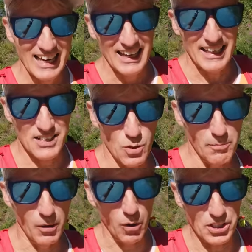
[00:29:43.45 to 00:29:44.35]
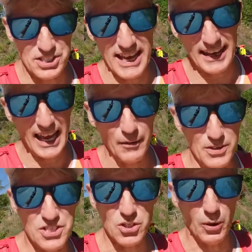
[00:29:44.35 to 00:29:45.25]
Yes, yeah, so on my watch, 10
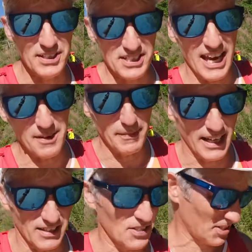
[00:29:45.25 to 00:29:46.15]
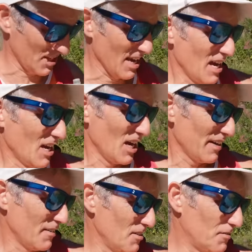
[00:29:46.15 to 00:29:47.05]
hours, 28 minutes.
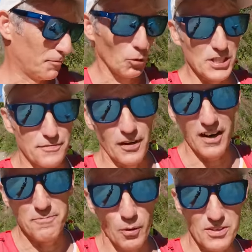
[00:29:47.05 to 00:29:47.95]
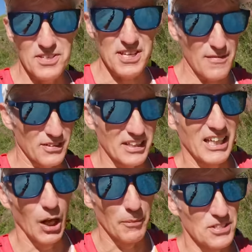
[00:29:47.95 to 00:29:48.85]
45.7
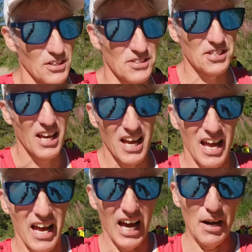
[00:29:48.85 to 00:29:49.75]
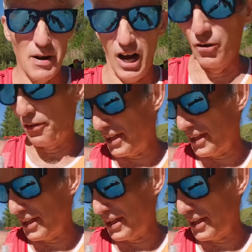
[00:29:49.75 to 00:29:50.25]
kilometers. On